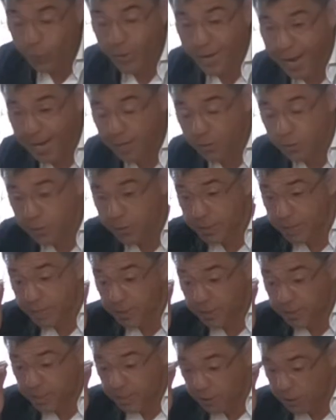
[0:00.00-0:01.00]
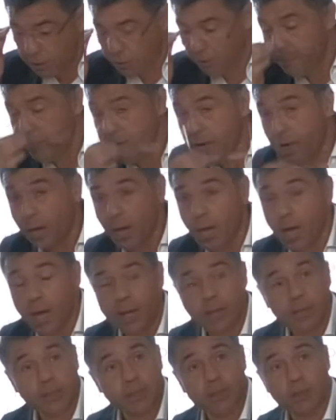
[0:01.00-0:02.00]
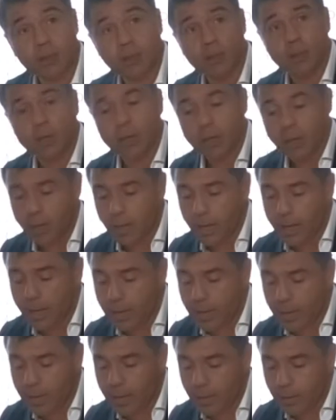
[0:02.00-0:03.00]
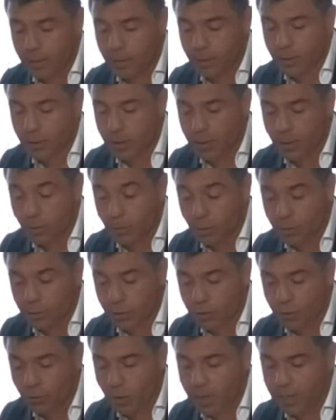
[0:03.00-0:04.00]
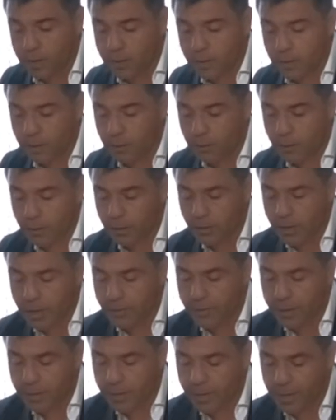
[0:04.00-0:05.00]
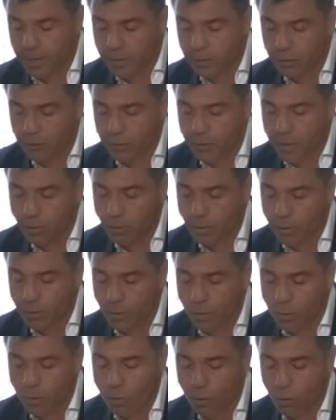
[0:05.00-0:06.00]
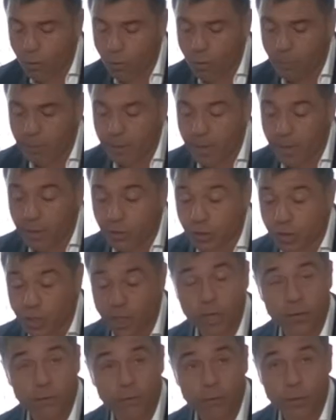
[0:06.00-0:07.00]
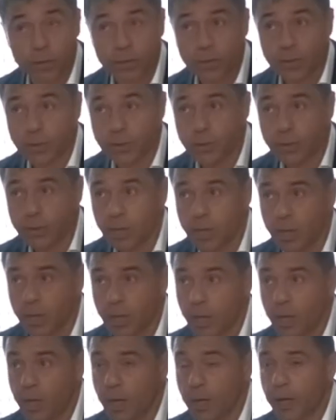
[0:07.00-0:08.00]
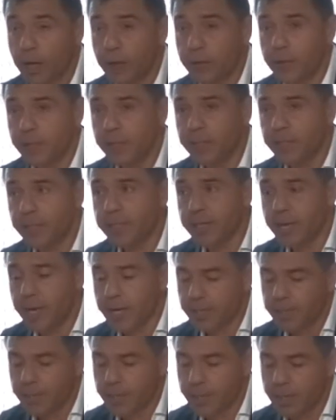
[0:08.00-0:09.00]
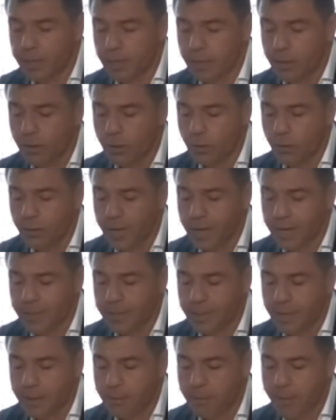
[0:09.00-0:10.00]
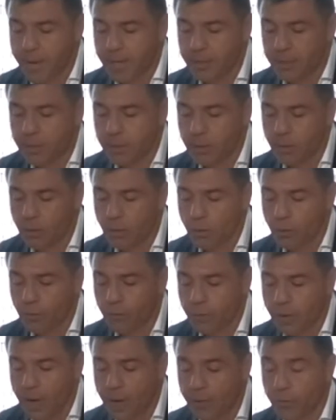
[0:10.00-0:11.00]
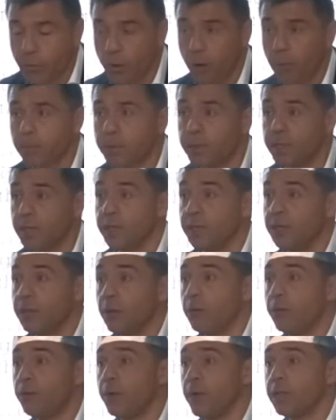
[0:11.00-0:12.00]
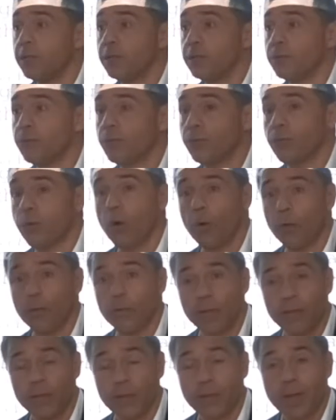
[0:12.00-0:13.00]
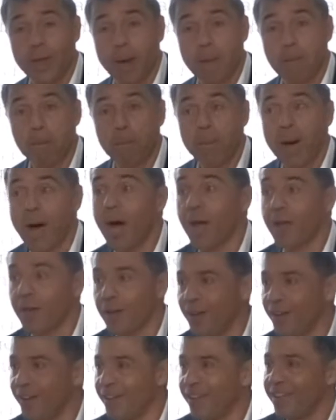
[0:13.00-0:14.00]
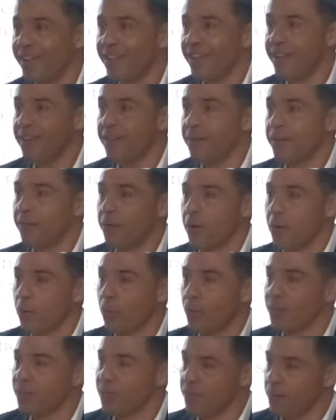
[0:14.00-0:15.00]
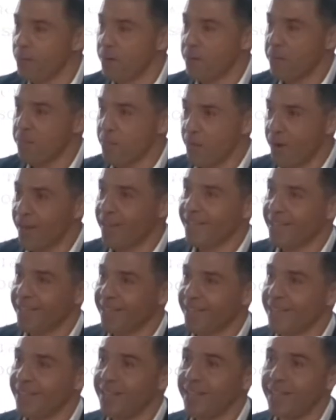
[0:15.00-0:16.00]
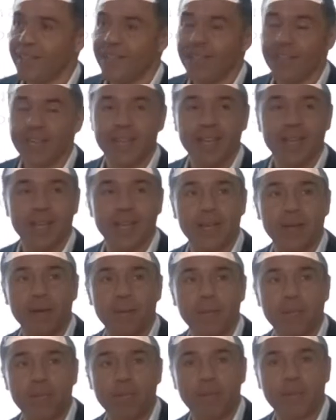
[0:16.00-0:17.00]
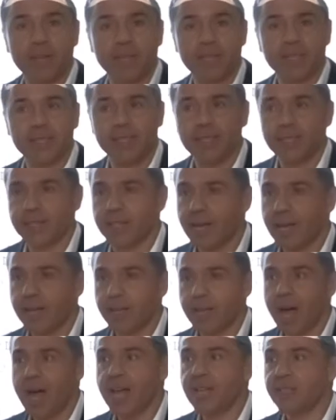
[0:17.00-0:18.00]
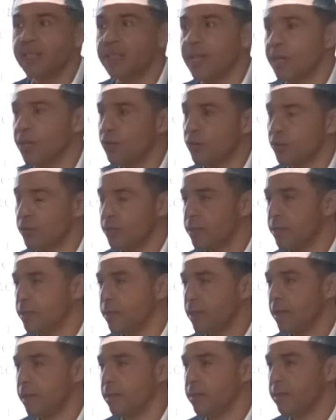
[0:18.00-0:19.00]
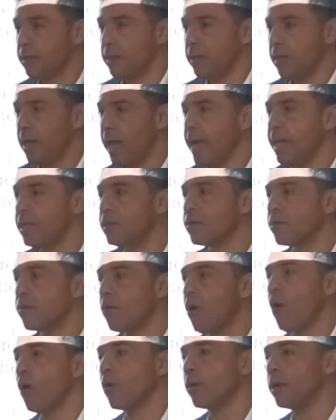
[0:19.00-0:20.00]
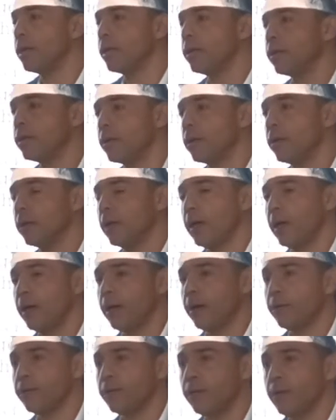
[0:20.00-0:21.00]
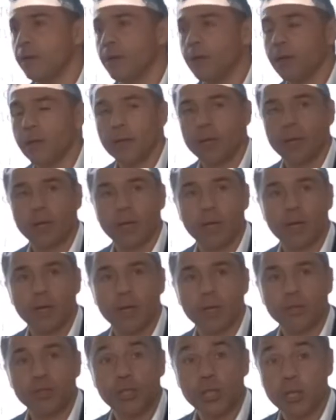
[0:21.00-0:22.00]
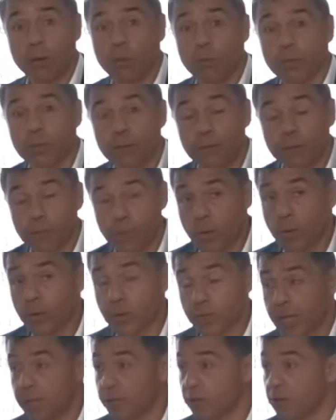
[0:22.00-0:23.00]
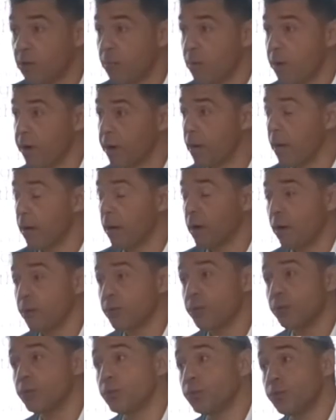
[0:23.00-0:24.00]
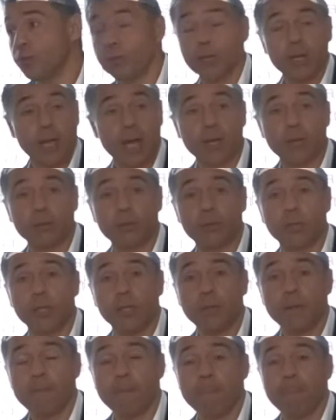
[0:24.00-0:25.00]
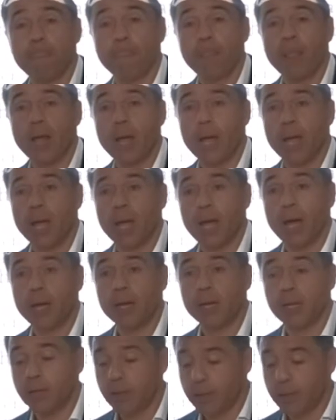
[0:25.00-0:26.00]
countries that did criminalize homosexuality, and you have the case of Ecuador, Colombia, and Chile, for instance, they did that not as a matter of adopting the offense from the empire from which they were breaking, but they did that as nation states. Later on in their life, Chile was the first Latin American country to do it, actually, and